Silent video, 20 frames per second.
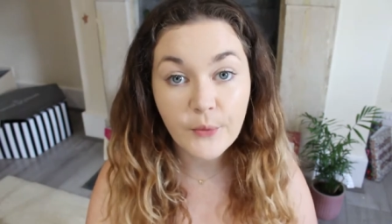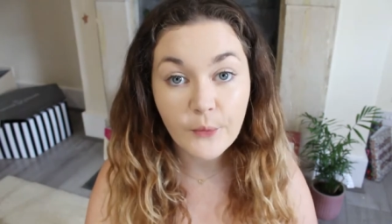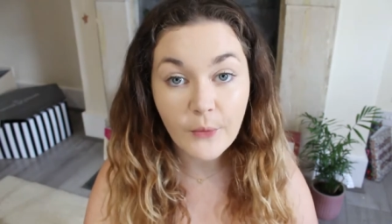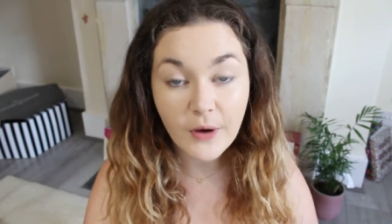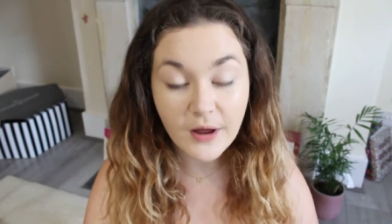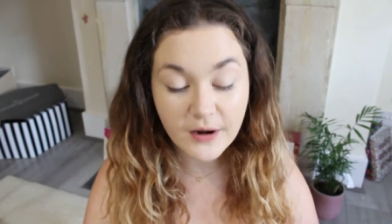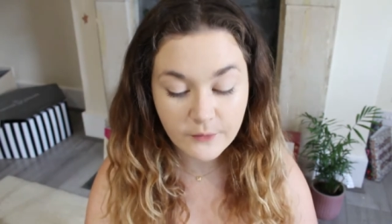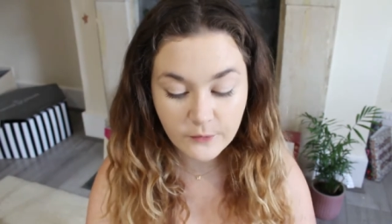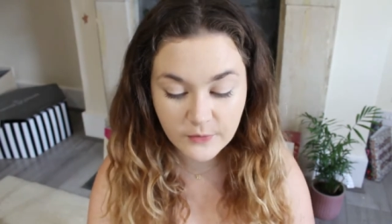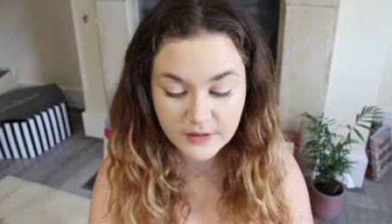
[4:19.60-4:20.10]

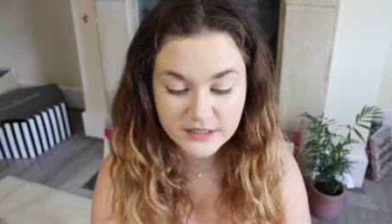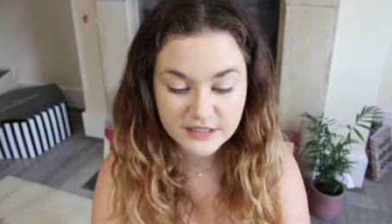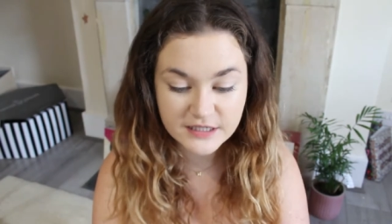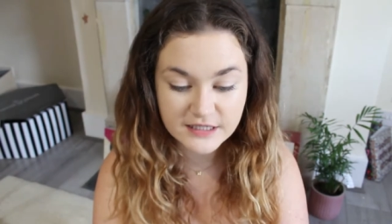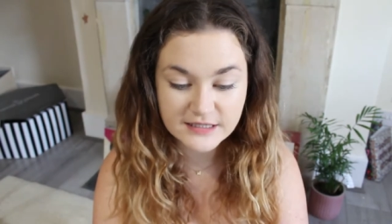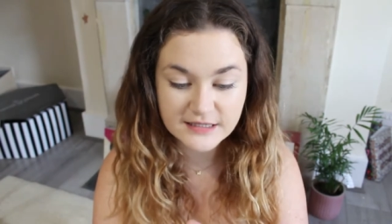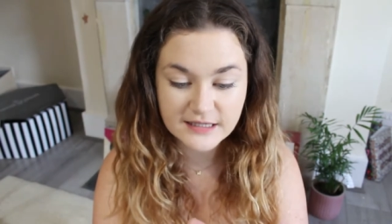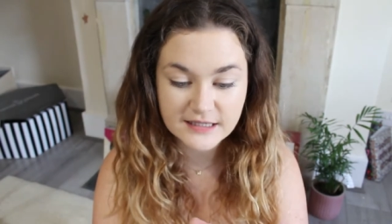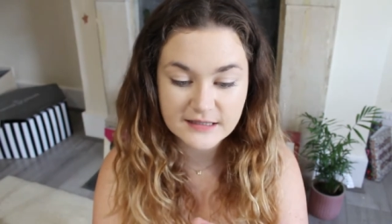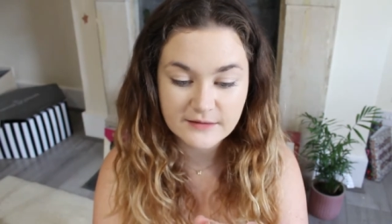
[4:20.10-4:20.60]
one, which
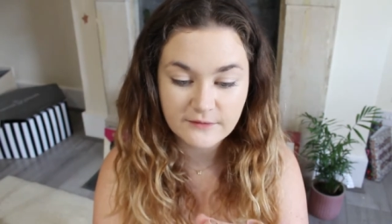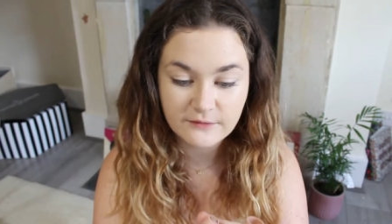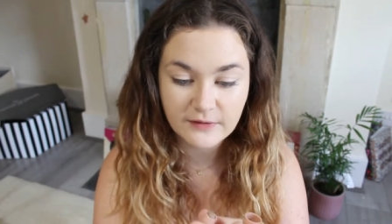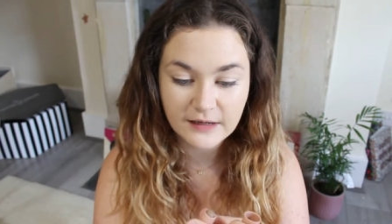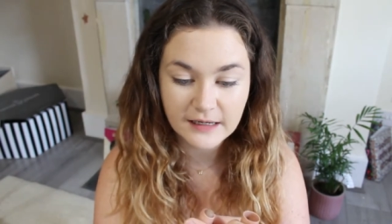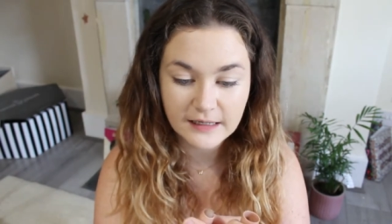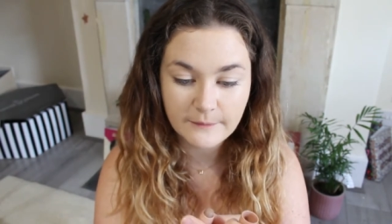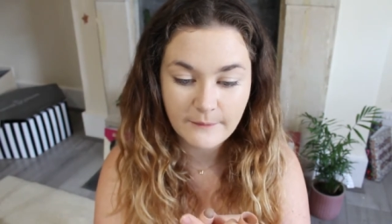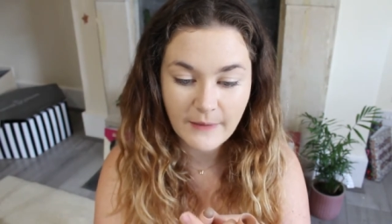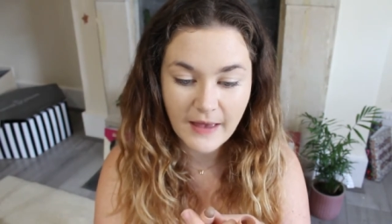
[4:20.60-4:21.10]
is this
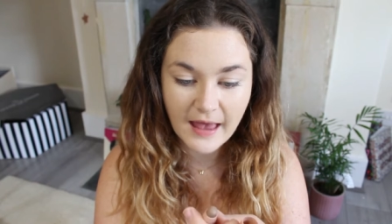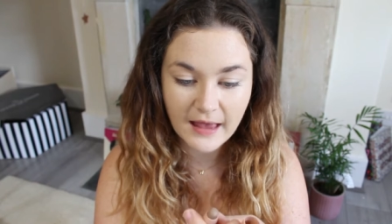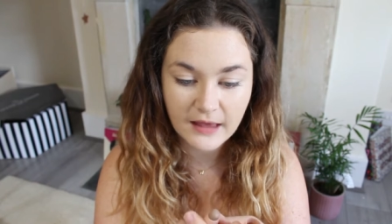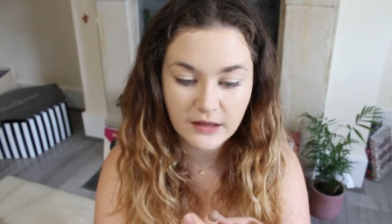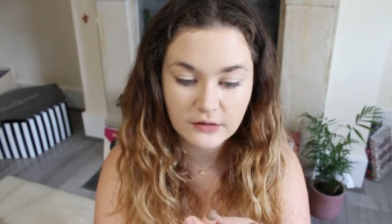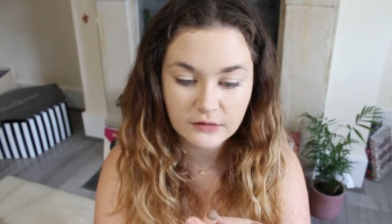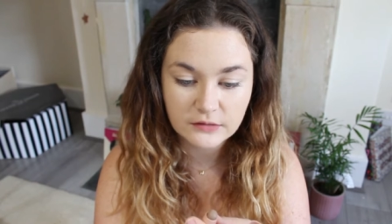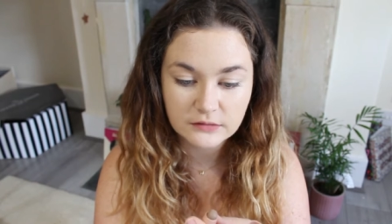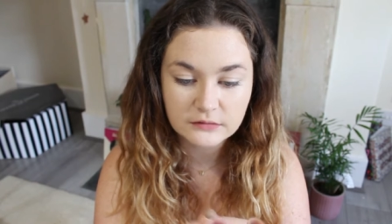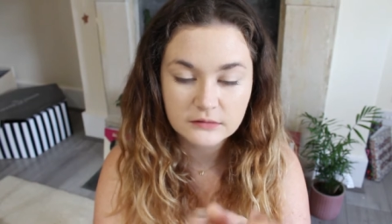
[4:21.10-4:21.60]
really
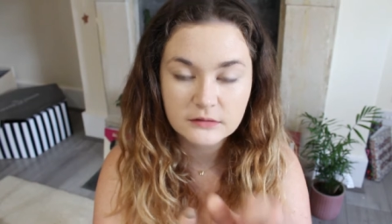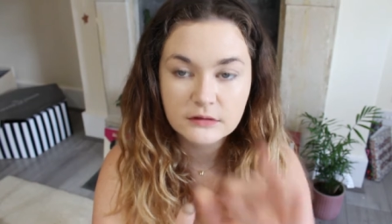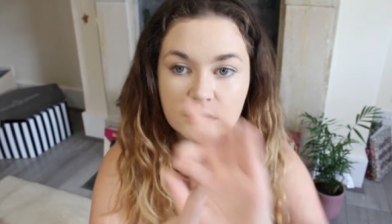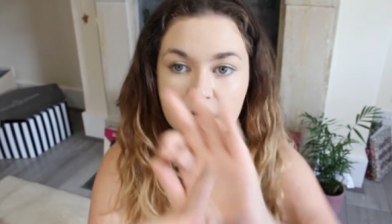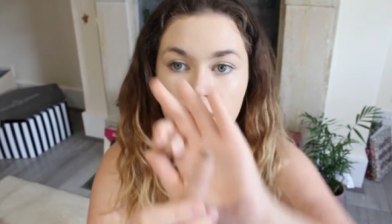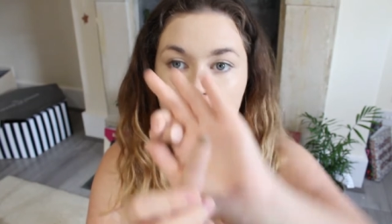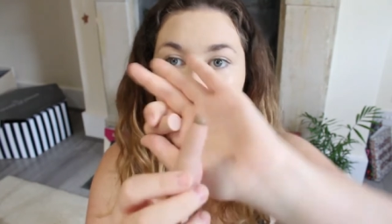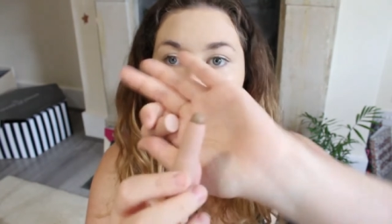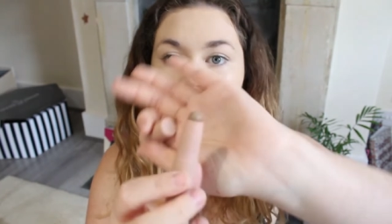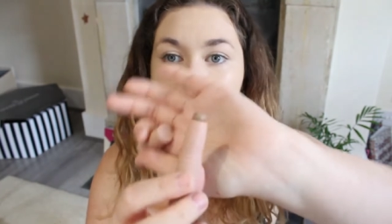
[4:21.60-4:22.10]
pale,
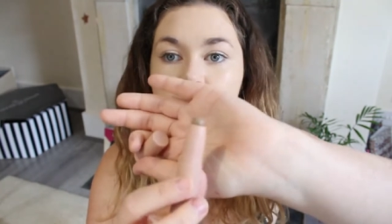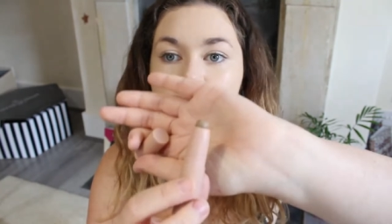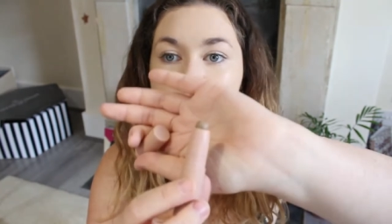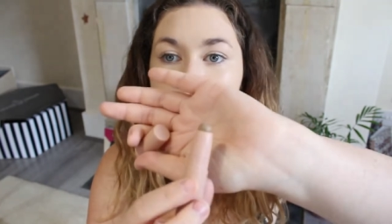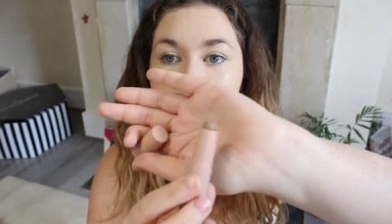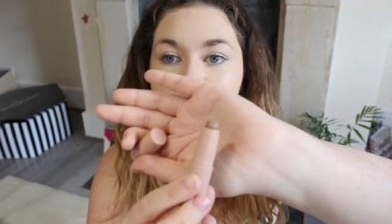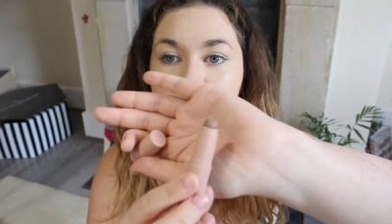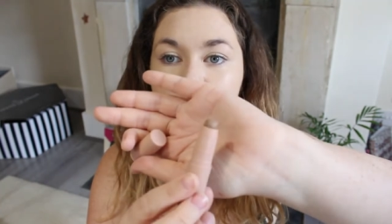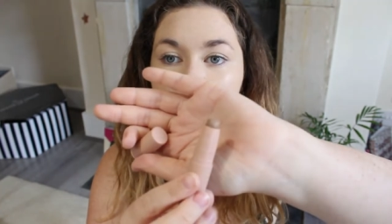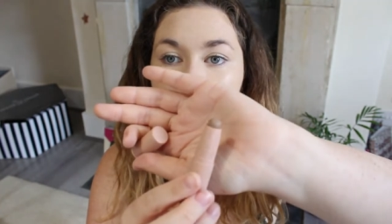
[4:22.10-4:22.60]

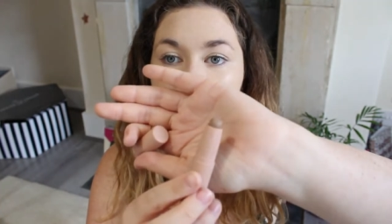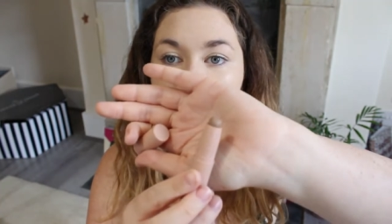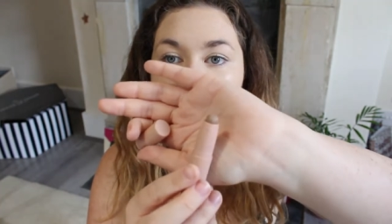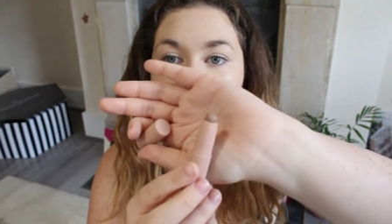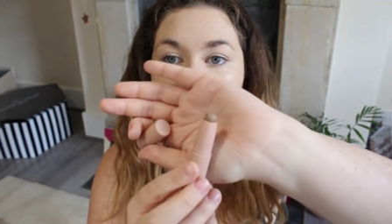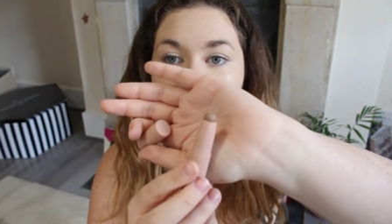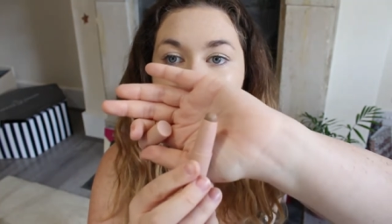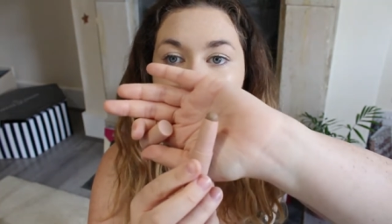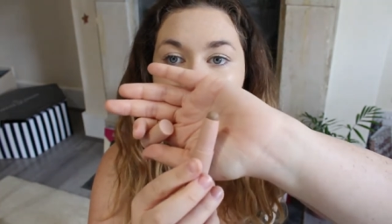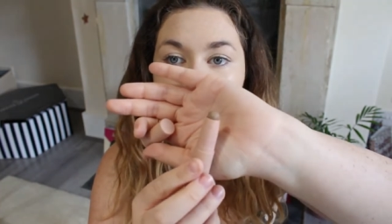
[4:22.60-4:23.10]

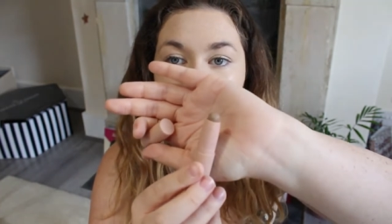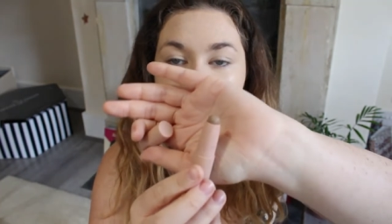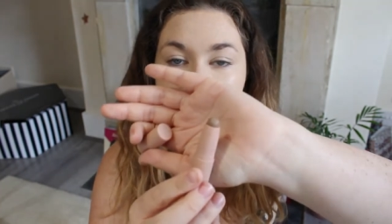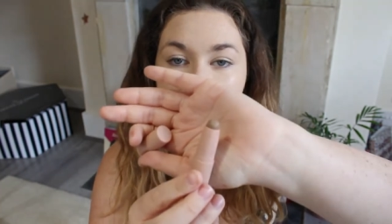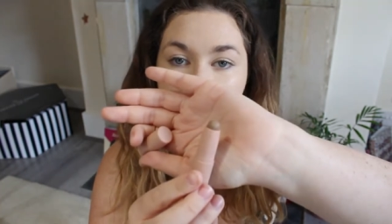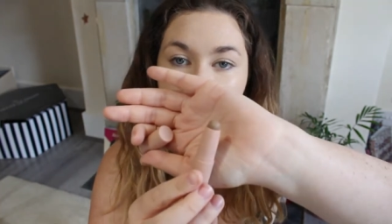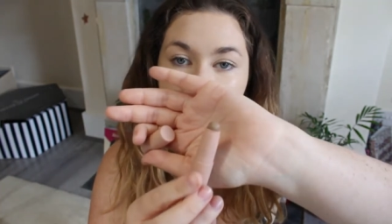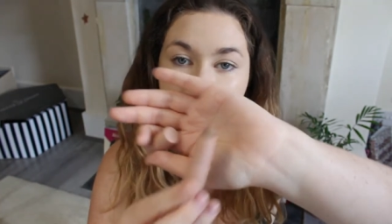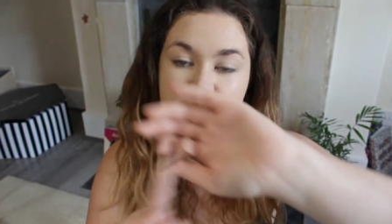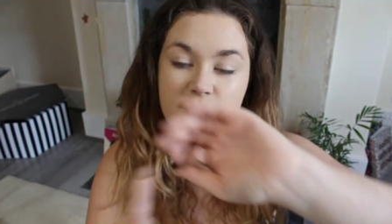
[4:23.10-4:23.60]
very cool
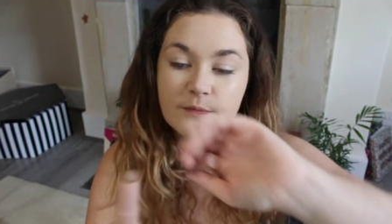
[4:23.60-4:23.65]
toned